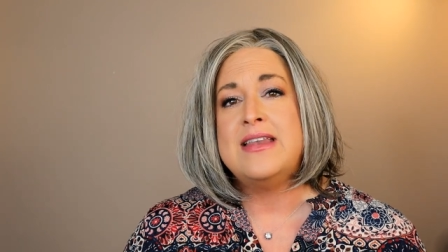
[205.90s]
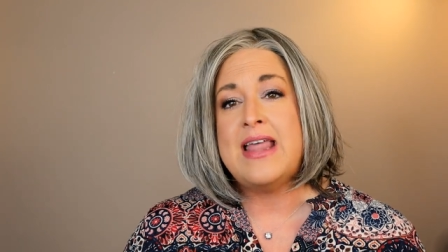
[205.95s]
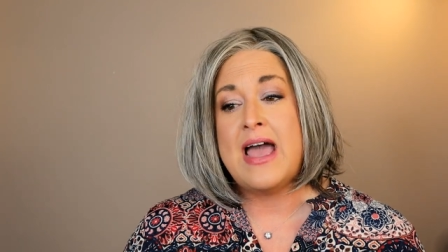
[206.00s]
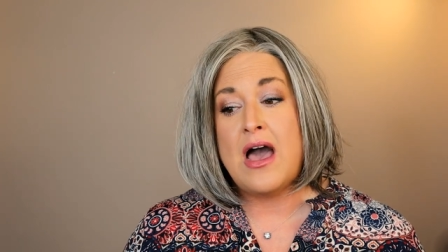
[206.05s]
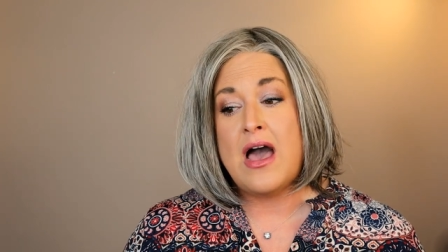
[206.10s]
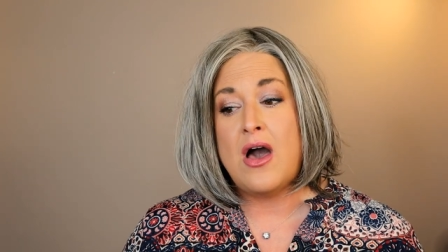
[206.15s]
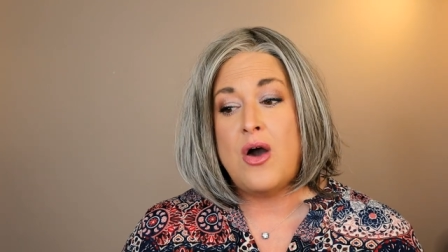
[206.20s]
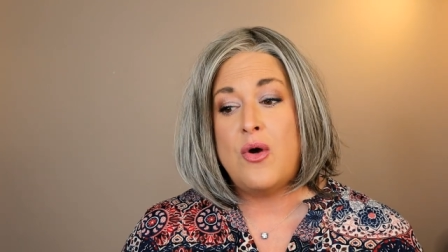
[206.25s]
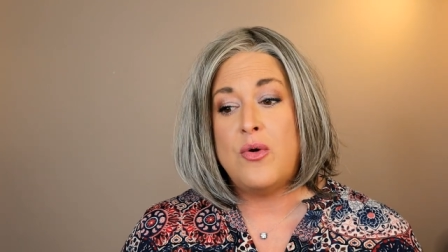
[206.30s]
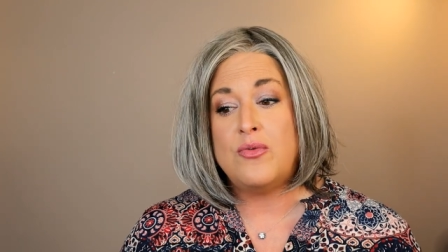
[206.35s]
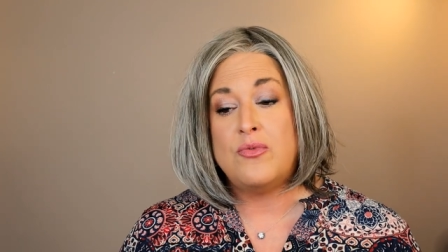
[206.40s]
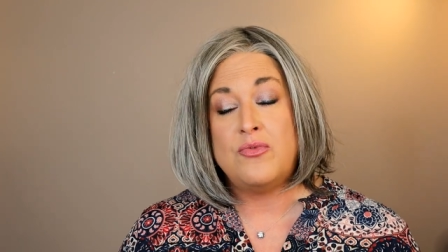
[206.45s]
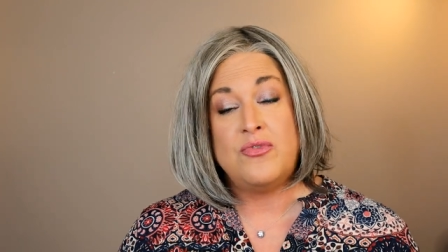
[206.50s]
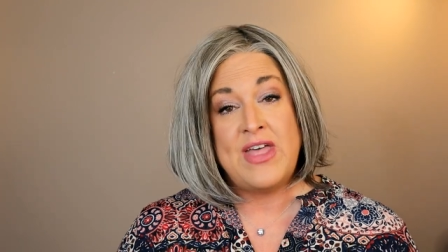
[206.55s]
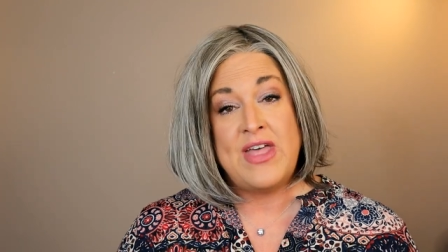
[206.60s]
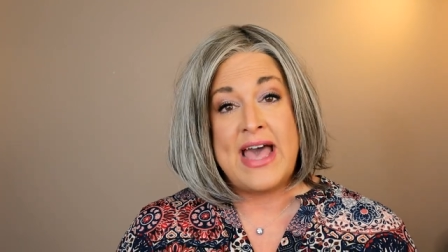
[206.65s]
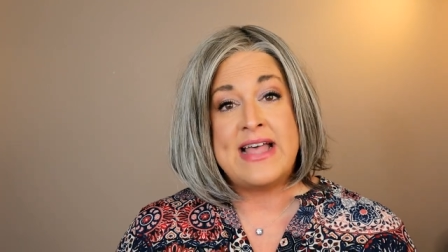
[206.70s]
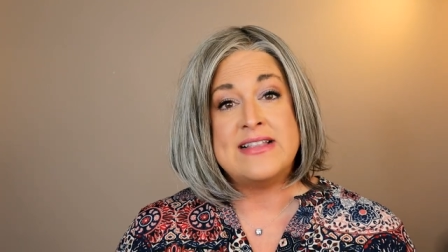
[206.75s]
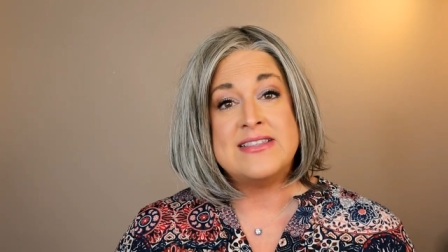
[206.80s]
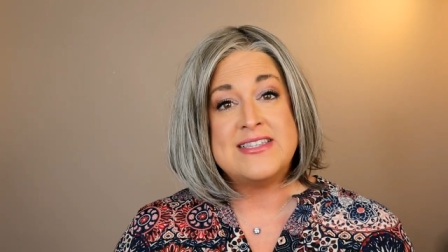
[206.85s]
now,
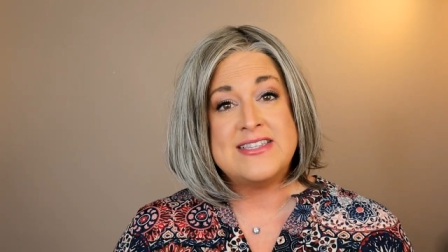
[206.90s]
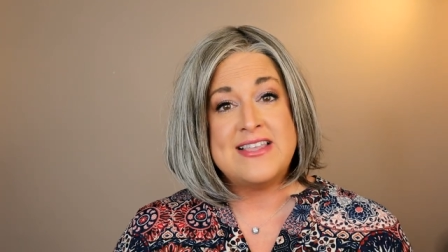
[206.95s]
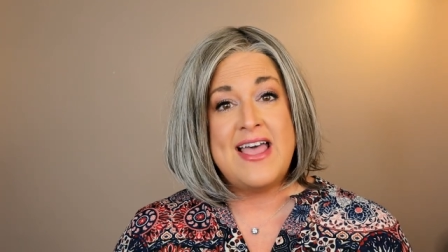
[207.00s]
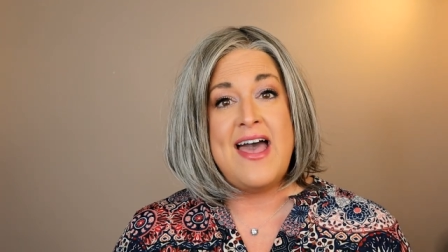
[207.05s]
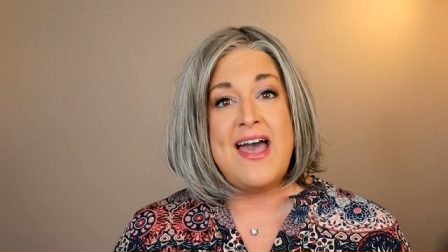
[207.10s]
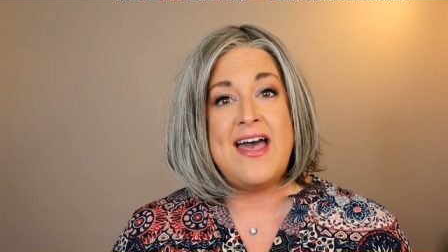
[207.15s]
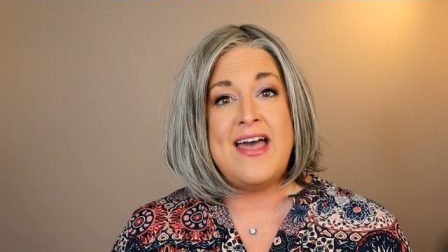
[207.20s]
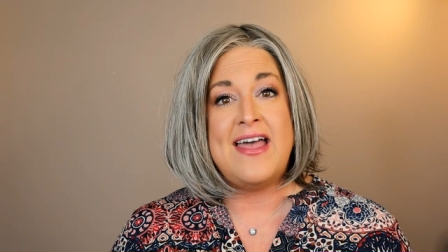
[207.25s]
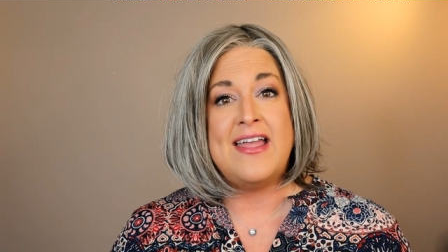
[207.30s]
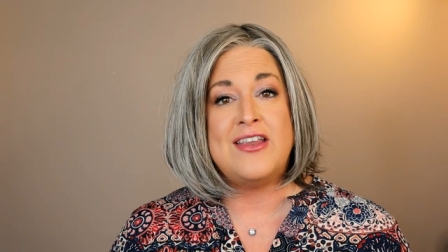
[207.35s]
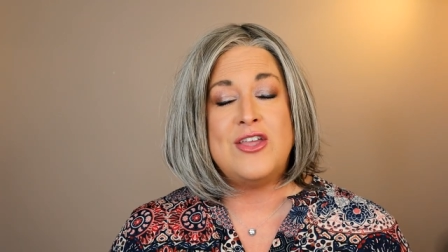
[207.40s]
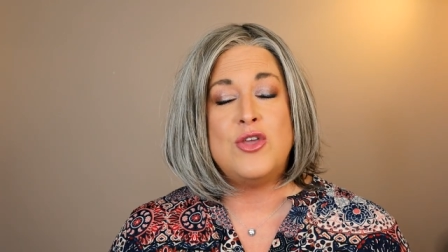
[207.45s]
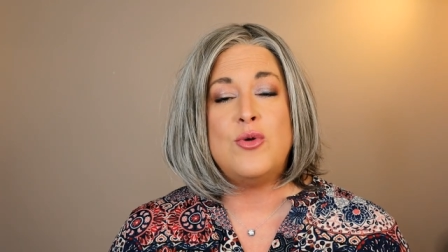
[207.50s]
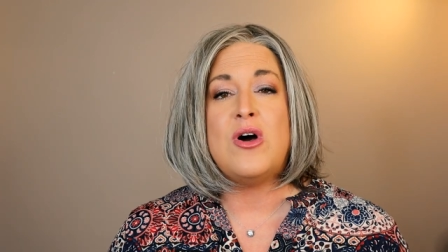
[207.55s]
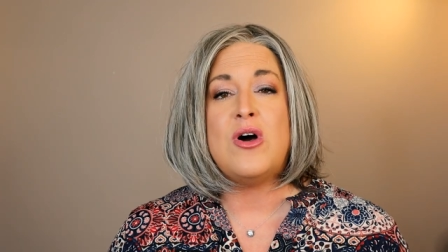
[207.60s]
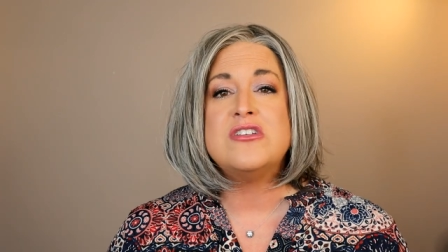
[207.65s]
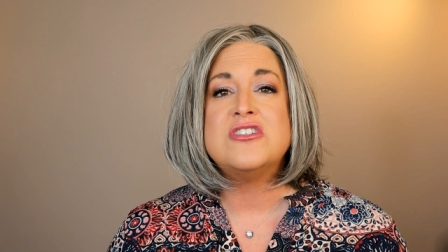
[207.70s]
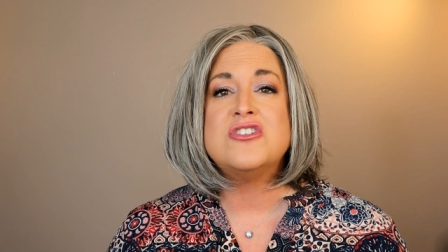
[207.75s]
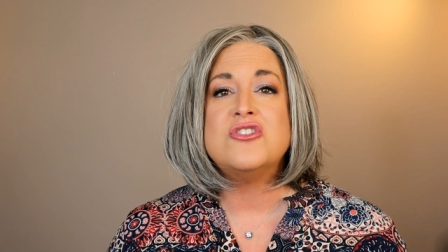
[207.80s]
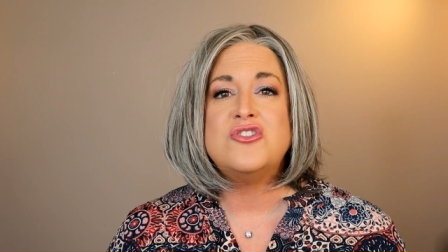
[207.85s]
that said, you
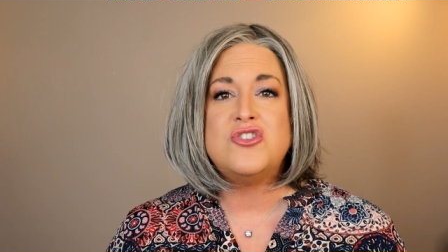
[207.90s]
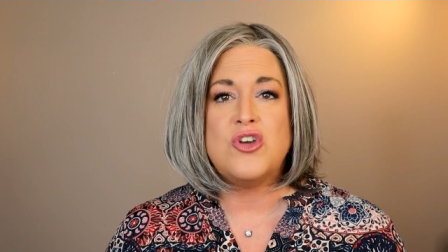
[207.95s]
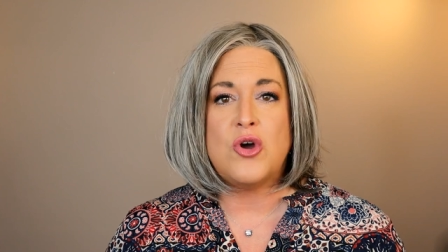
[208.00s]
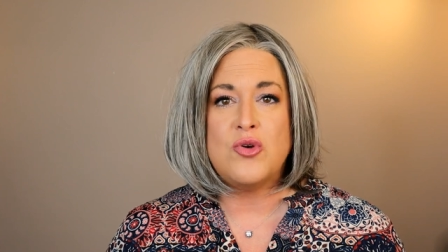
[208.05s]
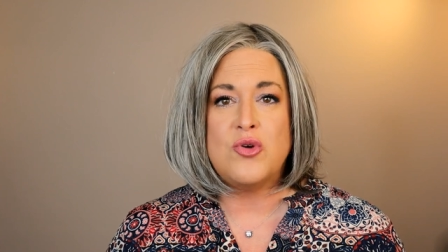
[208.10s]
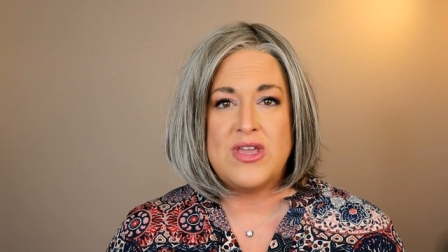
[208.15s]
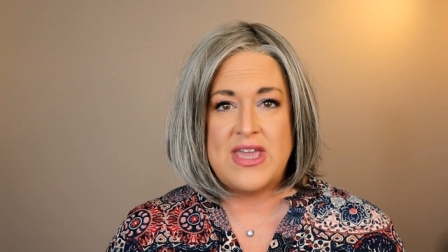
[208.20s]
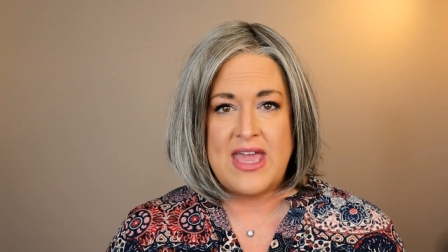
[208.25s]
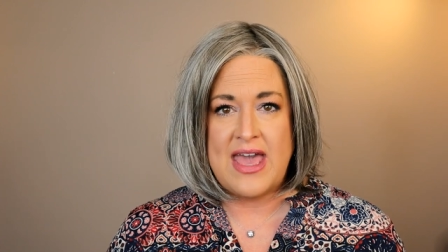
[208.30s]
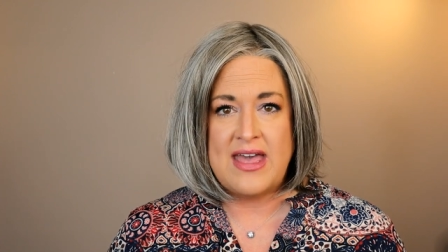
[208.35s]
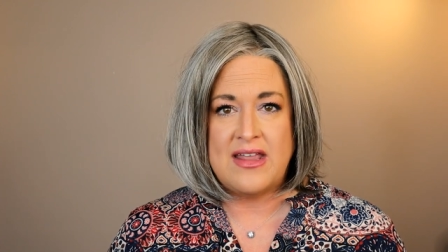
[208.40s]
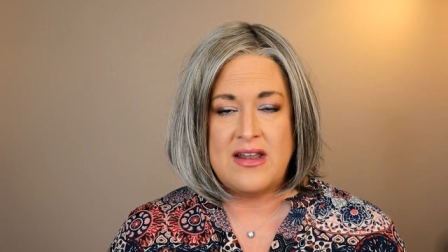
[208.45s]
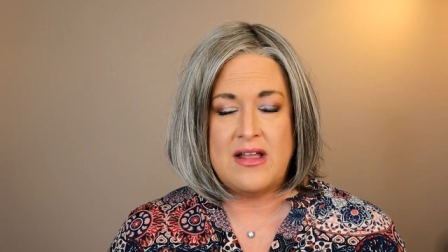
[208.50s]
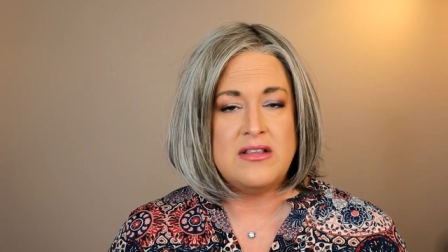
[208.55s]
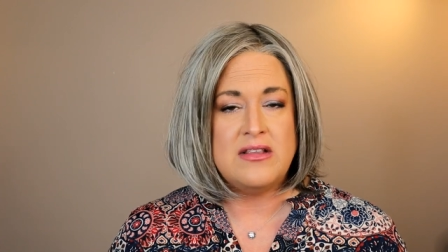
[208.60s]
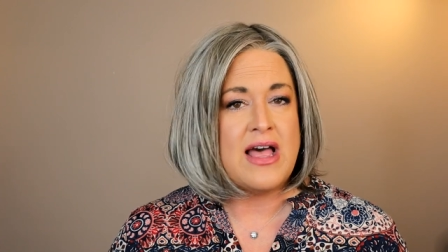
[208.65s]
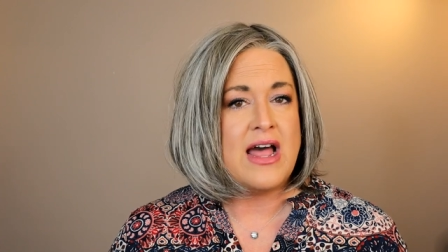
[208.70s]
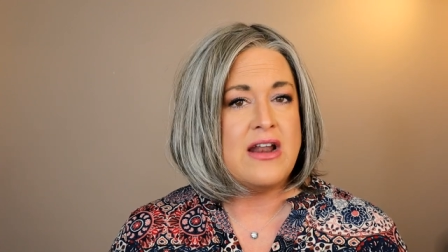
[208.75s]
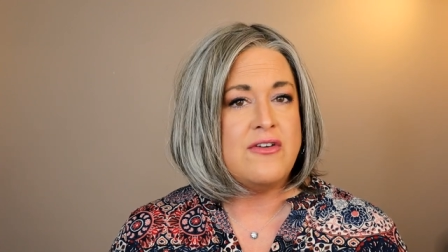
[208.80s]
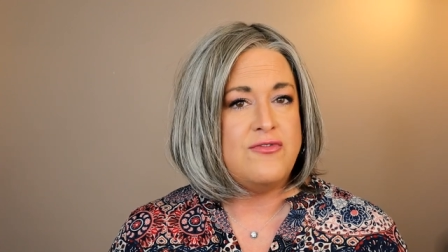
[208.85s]
also don't get
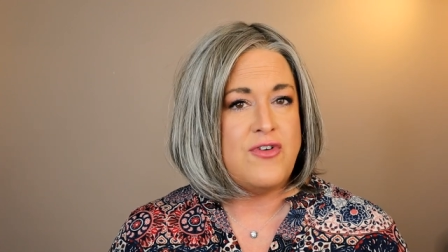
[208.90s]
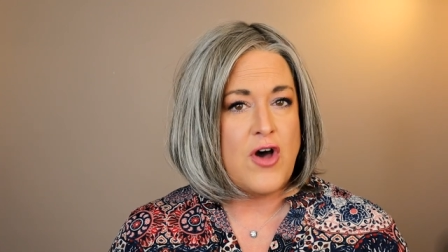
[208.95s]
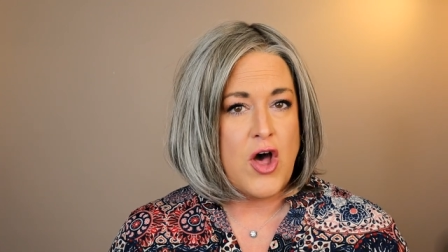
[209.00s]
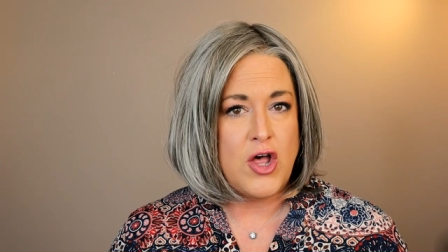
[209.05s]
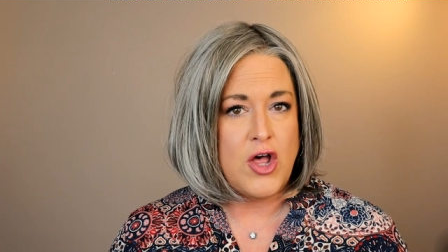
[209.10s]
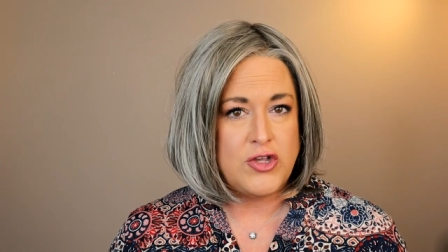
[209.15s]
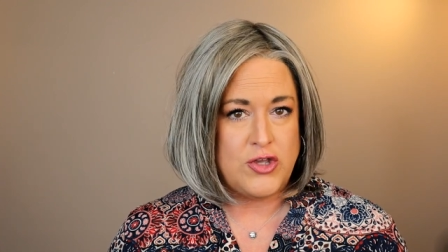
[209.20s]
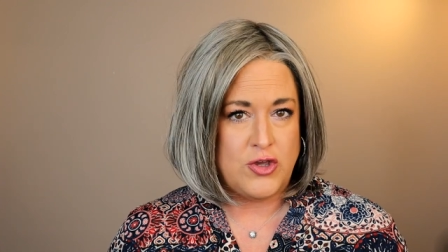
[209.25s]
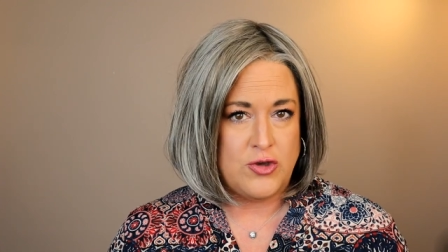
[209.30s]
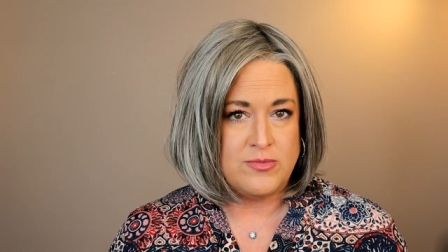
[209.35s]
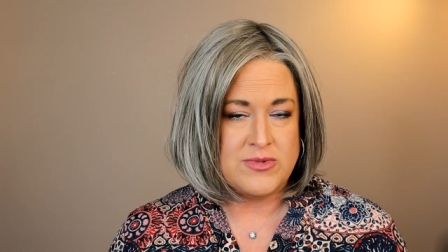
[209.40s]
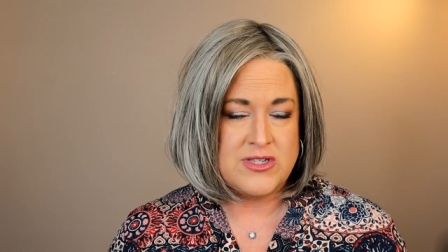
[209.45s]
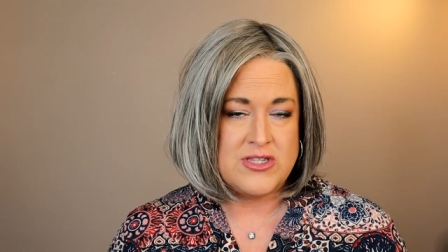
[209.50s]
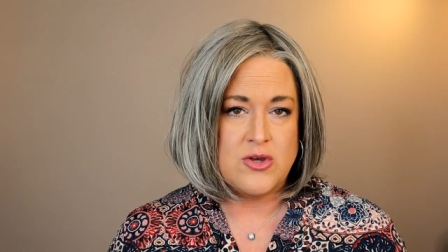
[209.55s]
a lot of volume.